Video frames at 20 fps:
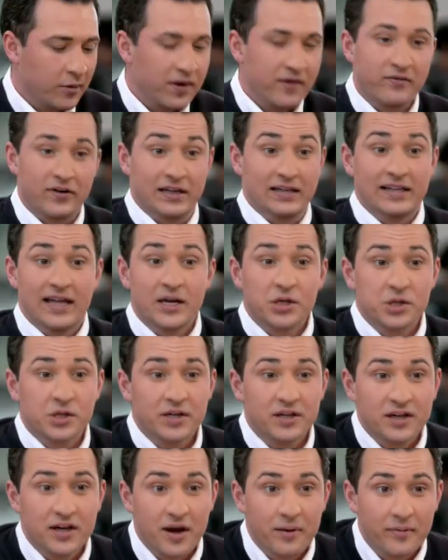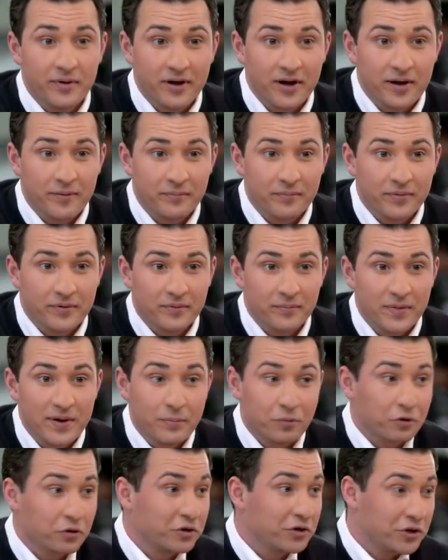We have an election coming up.
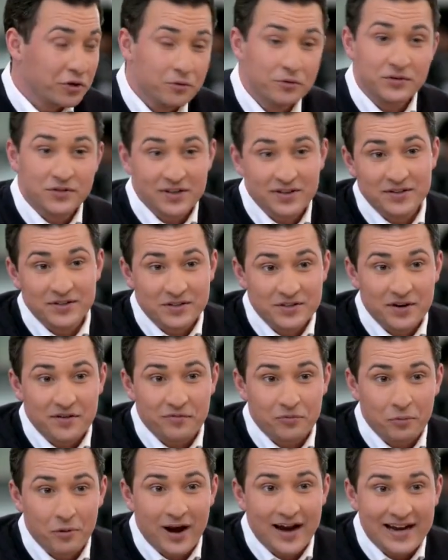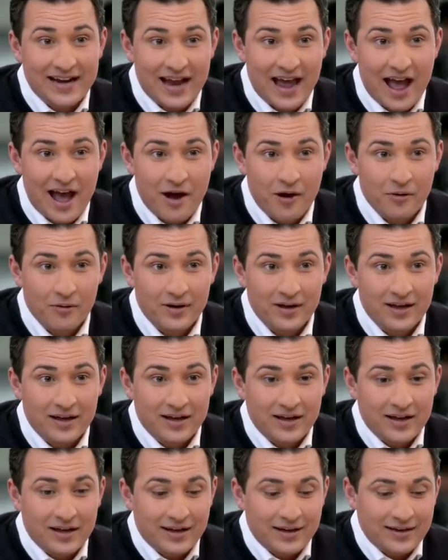People are using this stuff right now.
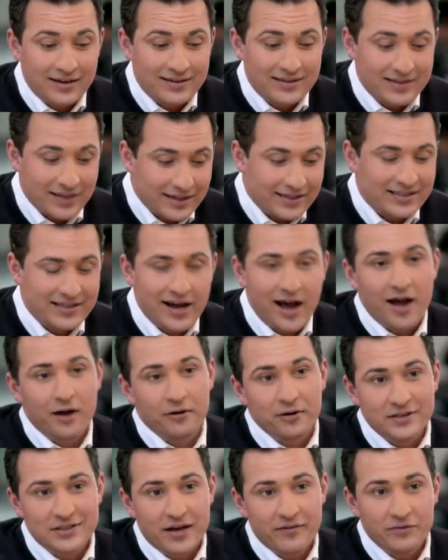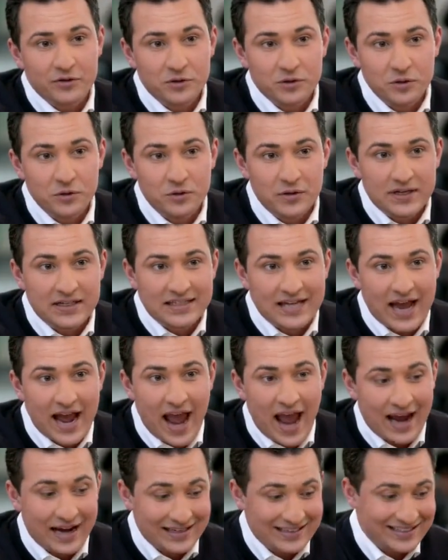Does Congress have a duty to
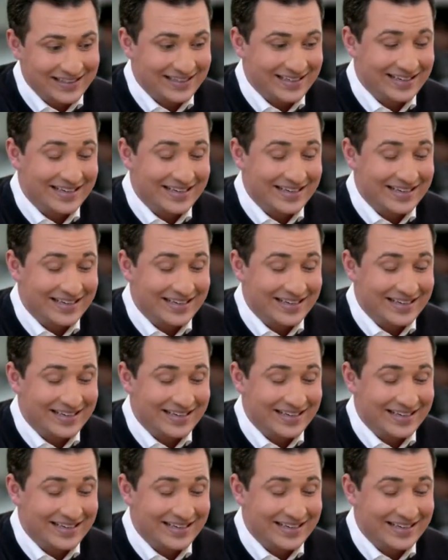act